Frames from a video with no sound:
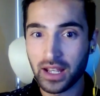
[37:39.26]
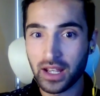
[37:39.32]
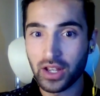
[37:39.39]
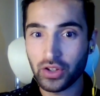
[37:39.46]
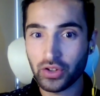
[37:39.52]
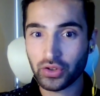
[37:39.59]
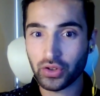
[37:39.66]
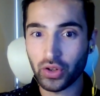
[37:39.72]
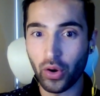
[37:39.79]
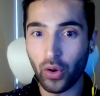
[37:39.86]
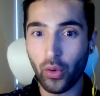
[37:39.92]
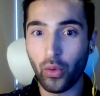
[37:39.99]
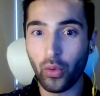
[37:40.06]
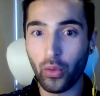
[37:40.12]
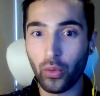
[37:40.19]

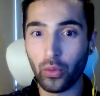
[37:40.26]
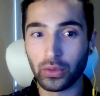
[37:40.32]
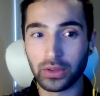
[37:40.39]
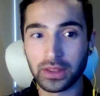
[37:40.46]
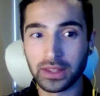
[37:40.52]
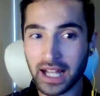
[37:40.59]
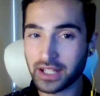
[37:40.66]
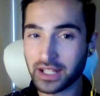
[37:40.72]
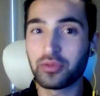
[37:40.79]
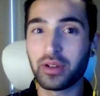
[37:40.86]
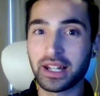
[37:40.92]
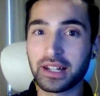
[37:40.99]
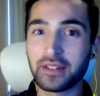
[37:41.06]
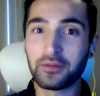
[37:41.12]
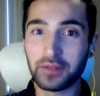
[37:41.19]
So that's
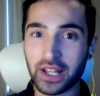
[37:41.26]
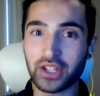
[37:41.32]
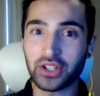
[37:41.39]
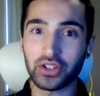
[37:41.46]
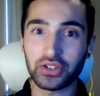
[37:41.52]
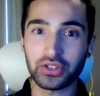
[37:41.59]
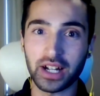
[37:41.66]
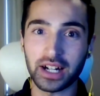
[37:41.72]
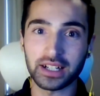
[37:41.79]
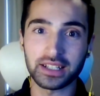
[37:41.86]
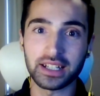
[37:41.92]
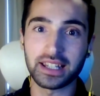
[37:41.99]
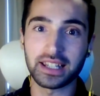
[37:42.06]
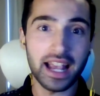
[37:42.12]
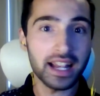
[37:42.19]
when inflation
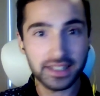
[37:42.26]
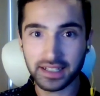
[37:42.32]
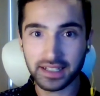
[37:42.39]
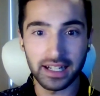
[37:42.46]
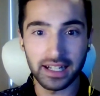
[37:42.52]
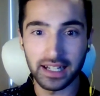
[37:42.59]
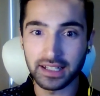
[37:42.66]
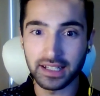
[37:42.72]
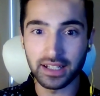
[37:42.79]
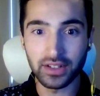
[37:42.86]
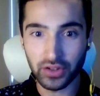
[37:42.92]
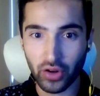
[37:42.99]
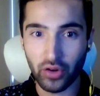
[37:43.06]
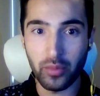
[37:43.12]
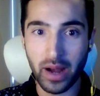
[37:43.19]
started escalating
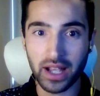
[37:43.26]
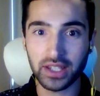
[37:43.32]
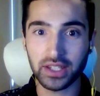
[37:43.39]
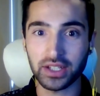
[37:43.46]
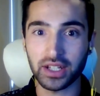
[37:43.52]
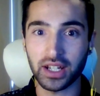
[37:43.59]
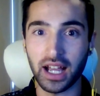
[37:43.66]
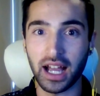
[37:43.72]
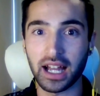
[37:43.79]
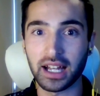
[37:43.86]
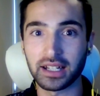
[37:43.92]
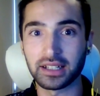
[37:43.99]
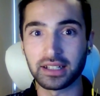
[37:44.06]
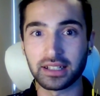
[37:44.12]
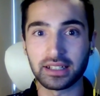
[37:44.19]
so much,
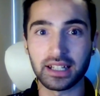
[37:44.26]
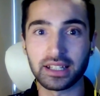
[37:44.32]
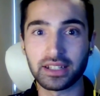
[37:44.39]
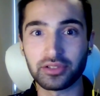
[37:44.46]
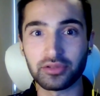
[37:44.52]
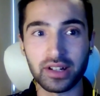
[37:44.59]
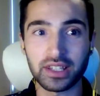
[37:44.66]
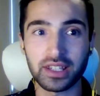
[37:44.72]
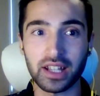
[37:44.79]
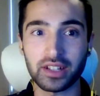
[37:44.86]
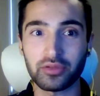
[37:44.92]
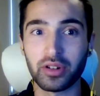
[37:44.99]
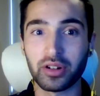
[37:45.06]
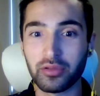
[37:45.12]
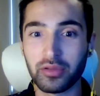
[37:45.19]
and it reached
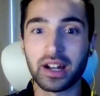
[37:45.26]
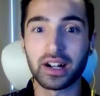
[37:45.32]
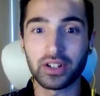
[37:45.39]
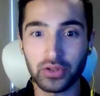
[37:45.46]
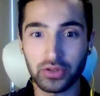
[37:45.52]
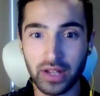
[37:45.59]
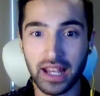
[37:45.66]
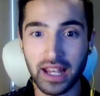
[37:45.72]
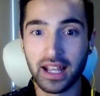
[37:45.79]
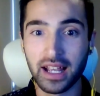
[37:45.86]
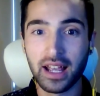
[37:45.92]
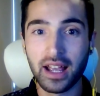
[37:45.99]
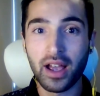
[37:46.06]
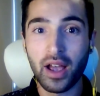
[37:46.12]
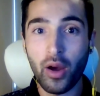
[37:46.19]
us where we are today.
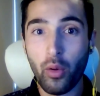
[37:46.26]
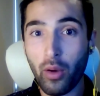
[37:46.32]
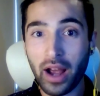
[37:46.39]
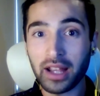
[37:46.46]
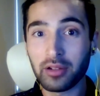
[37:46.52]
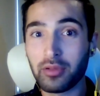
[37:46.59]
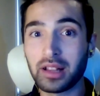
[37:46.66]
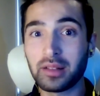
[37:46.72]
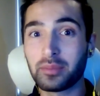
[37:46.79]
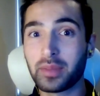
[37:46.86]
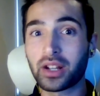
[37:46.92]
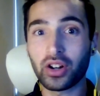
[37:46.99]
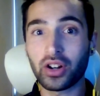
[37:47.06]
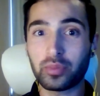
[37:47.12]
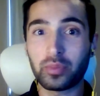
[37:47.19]
Why? Well,
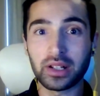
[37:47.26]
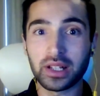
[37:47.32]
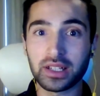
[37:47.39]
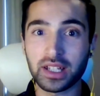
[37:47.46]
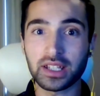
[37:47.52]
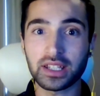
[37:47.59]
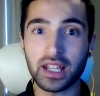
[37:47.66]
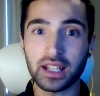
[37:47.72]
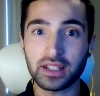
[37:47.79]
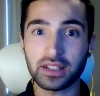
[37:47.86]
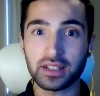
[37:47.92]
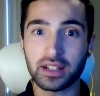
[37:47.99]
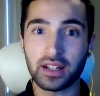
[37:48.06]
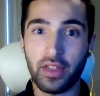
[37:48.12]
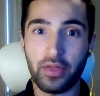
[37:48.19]
because
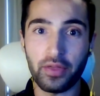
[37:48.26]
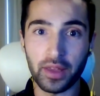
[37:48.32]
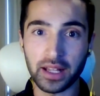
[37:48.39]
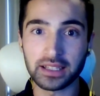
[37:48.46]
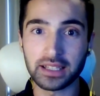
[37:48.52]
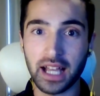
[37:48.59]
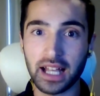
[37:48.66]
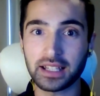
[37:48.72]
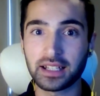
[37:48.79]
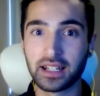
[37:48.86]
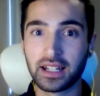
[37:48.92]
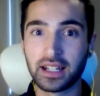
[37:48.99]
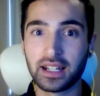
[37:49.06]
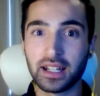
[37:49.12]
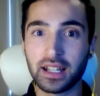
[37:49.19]
politicians think that
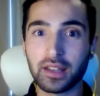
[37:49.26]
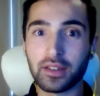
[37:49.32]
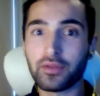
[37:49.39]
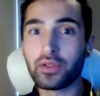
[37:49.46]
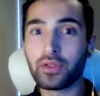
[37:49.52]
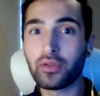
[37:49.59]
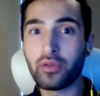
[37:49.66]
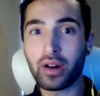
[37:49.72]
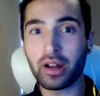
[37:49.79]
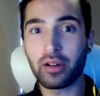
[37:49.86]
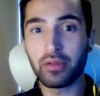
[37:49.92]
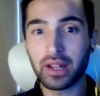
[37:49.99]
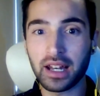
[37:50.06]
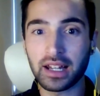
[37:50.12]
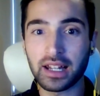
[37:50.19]
if you want to
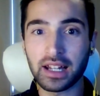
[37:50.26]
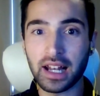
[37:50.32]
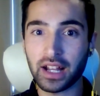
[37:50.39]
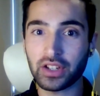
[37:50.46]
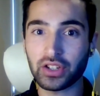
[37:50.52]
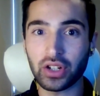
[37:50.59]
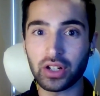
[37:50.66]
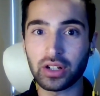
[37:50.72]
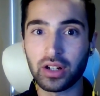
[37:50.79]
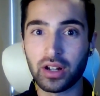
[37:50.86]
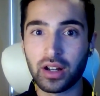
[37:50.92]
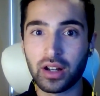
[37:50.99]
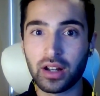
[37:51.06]
win an election,